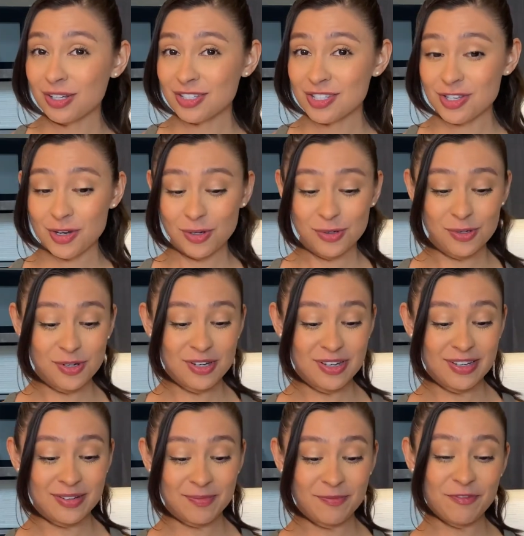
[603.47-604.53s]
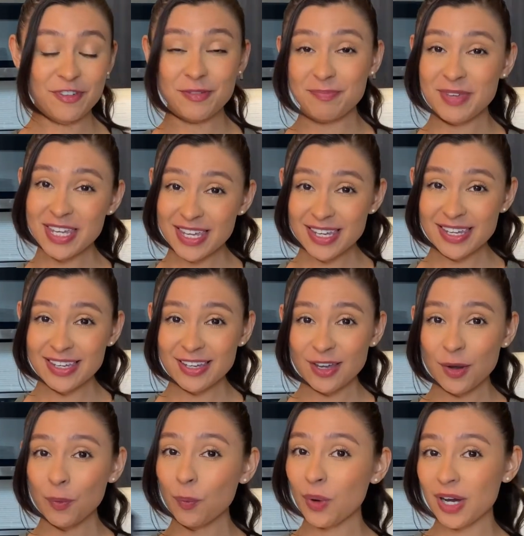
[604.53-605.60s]
So for me,
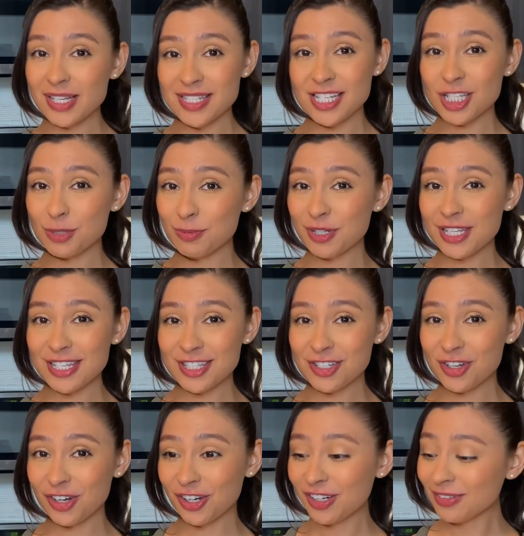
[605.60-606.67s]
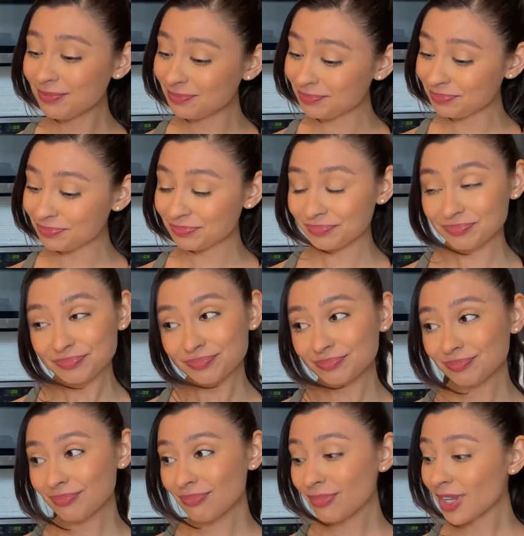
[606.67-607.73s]
1 teaspoon is good.
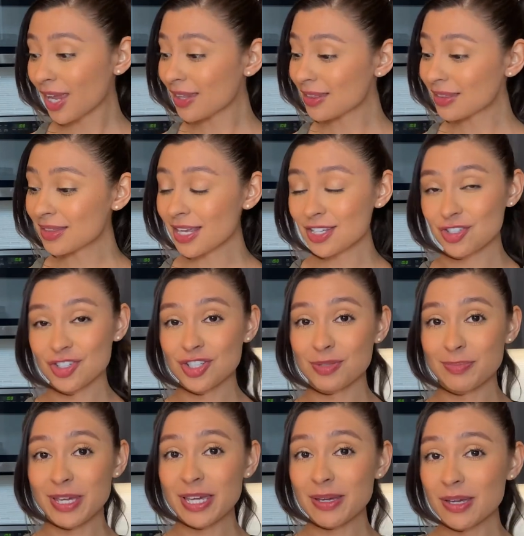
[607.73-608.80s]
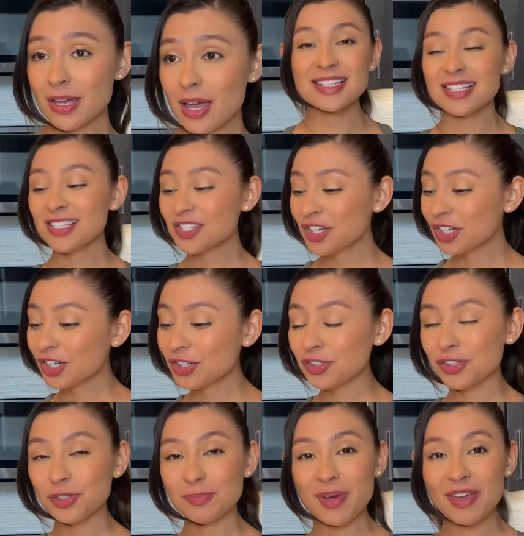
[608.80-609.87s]
That's just me. This is gonna
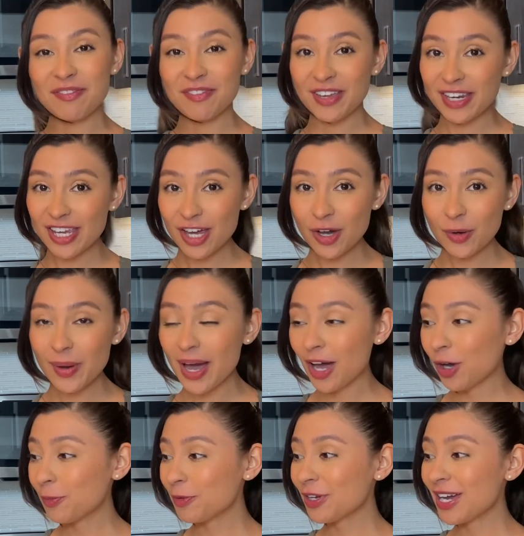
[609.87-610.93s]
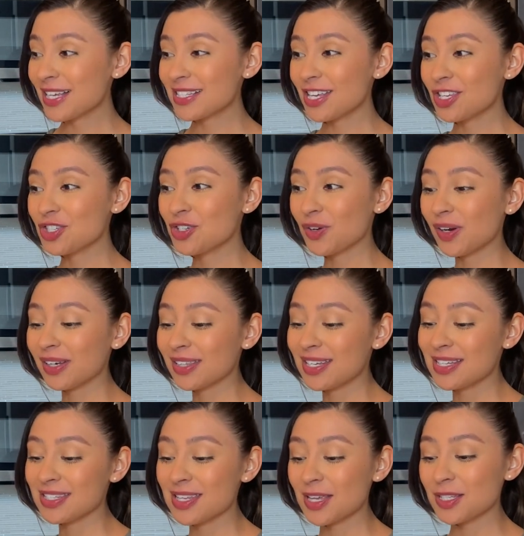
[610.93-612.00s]
conclude my video. I hope you guys enjoyed
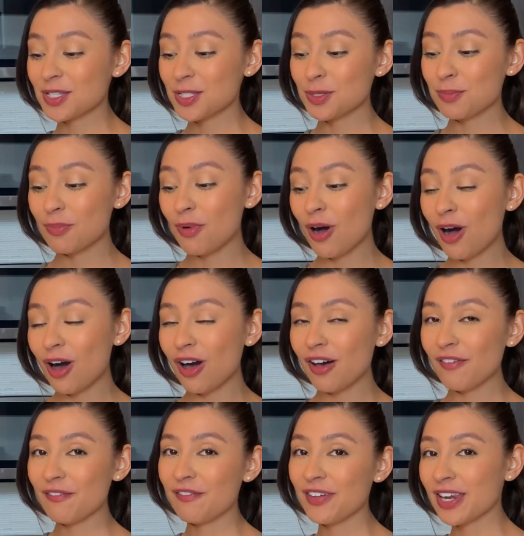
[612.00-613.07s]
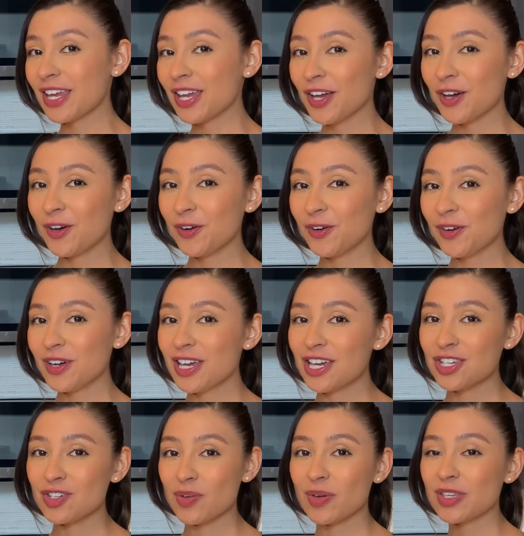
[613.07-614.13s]
this small video
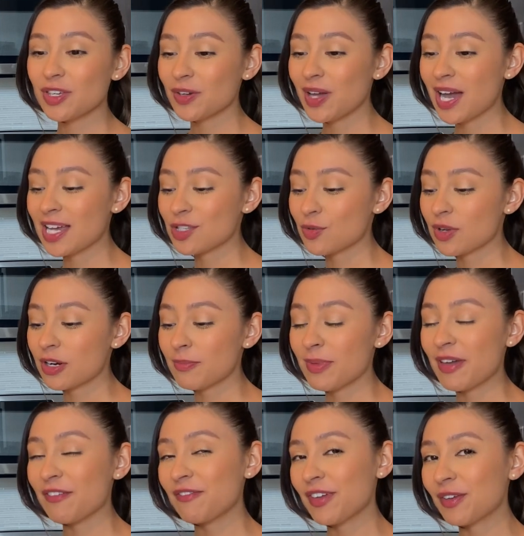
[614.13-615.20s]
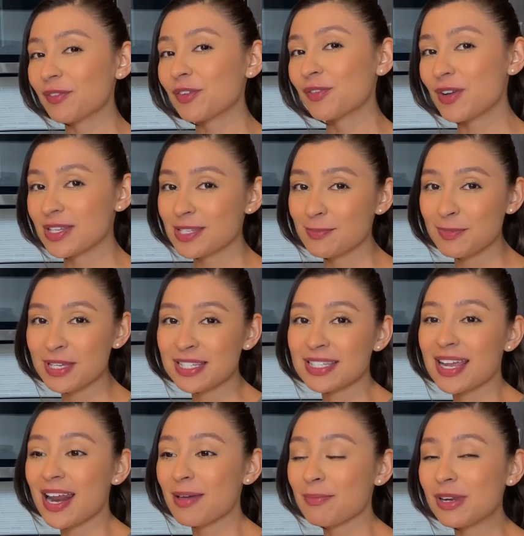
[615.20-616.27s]
showing you guys one of my favorite recipes
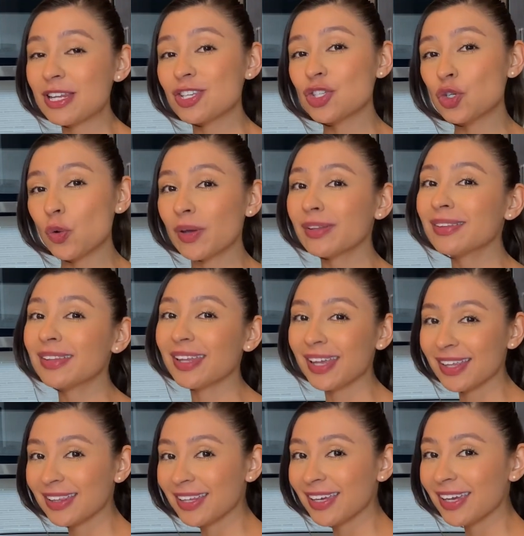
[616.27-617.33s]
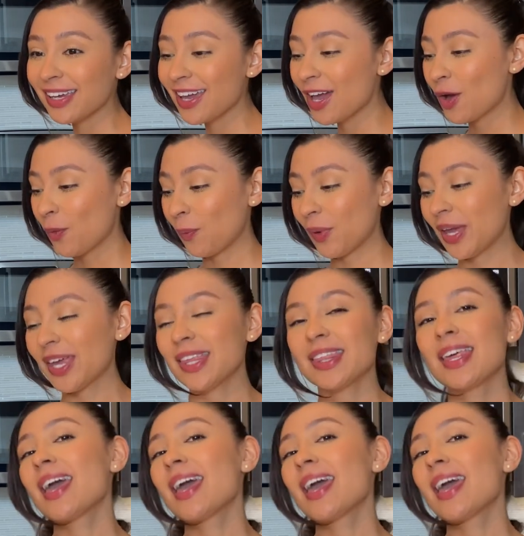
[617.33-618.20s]
that I've been enjoying lately with